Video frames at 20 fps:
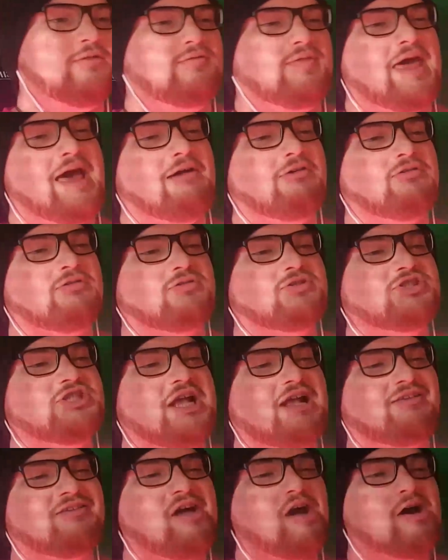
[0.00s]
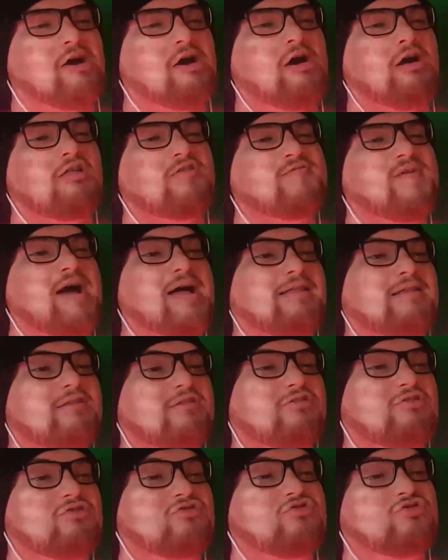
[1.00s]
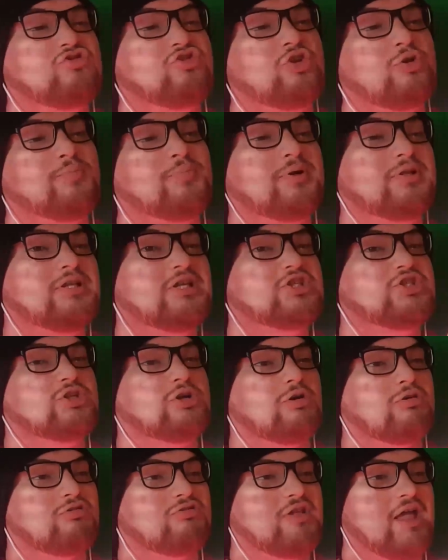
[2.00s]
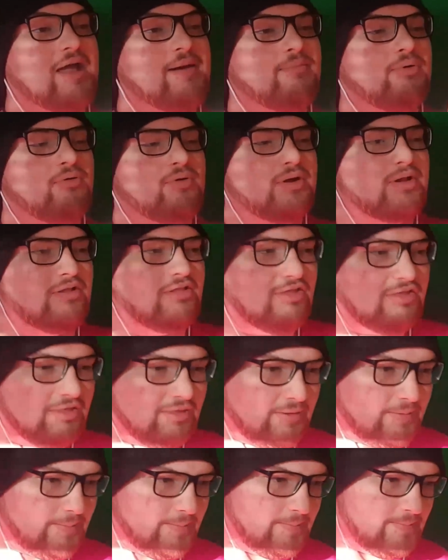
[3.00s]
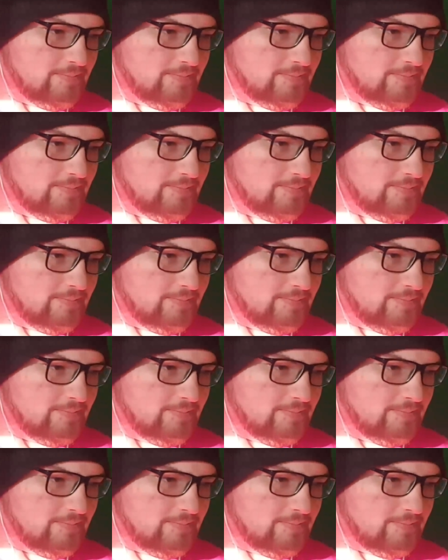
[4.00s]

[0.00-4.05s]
thou shalt not cause violence due to political standpoints,